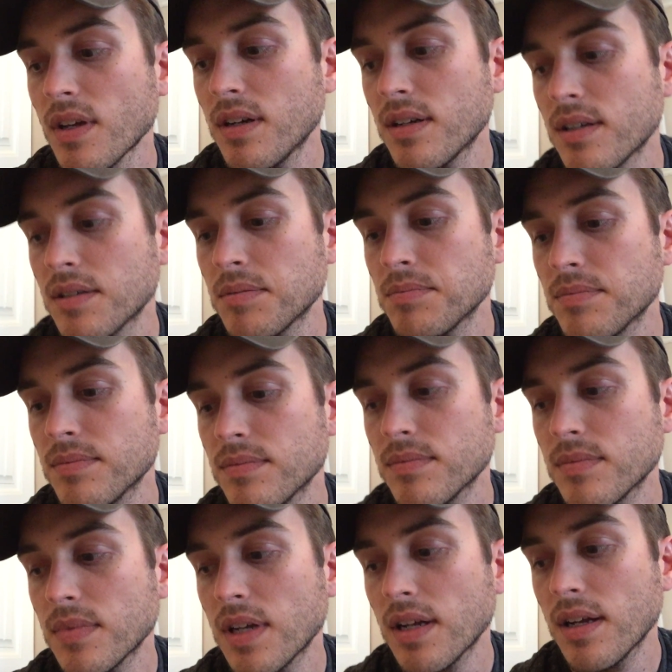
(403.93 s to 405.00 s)
um,
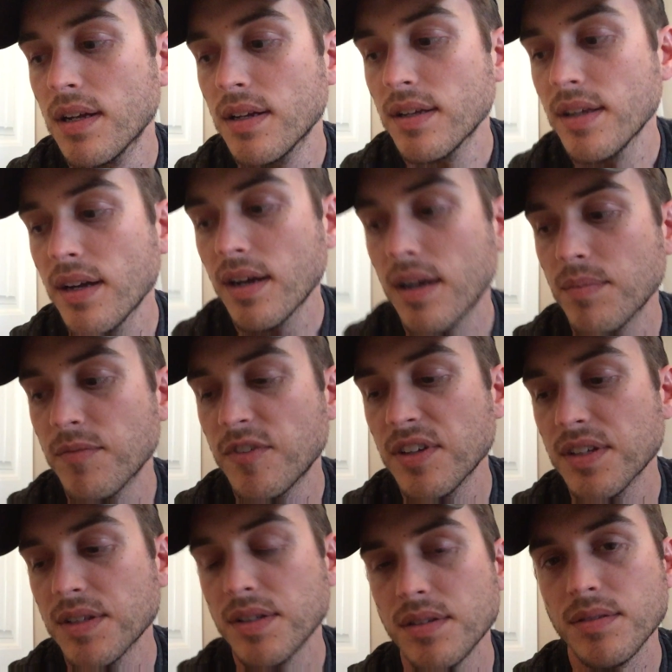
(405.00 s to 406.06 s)
yeah, I'm
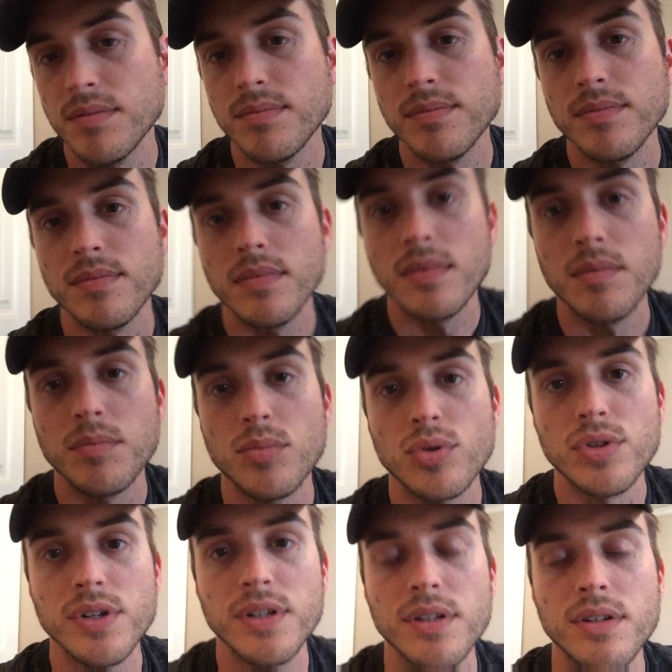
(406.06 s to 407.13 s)
feeling
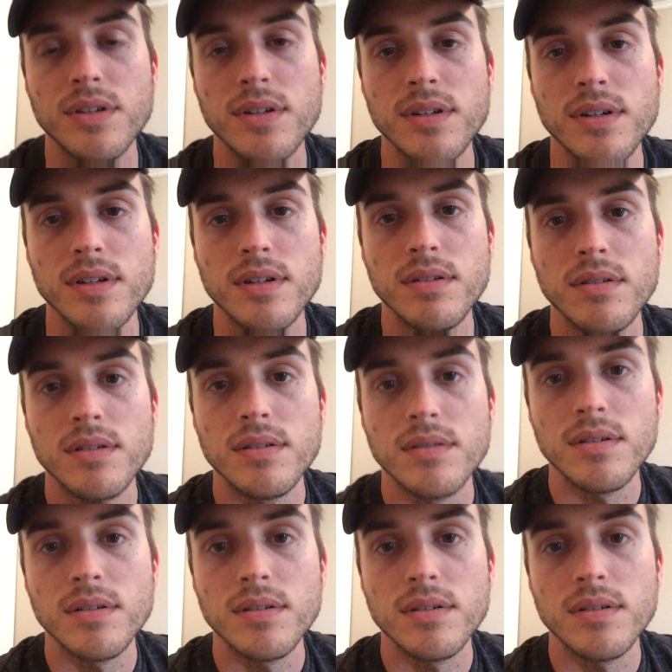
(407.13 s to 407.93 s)
pretty good